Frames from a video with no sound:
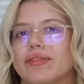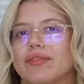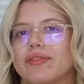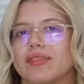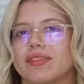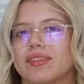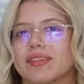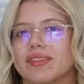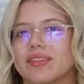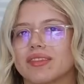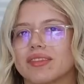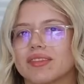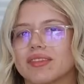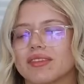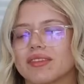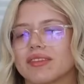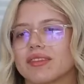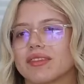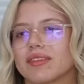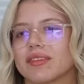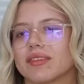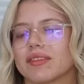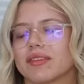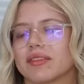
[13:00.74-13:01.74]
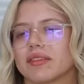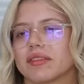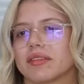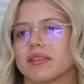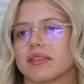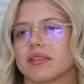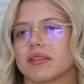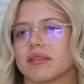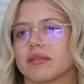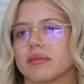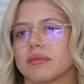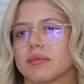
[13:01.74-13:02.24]

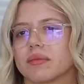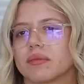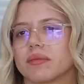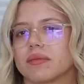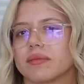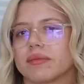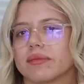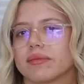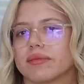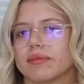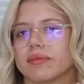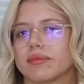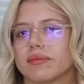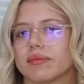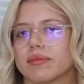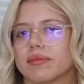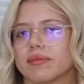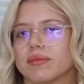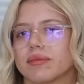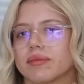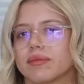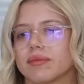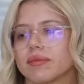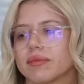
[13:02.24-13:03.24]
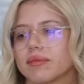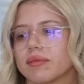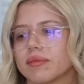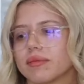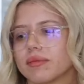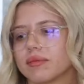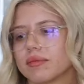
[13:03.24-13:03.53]
The person shown says nothing.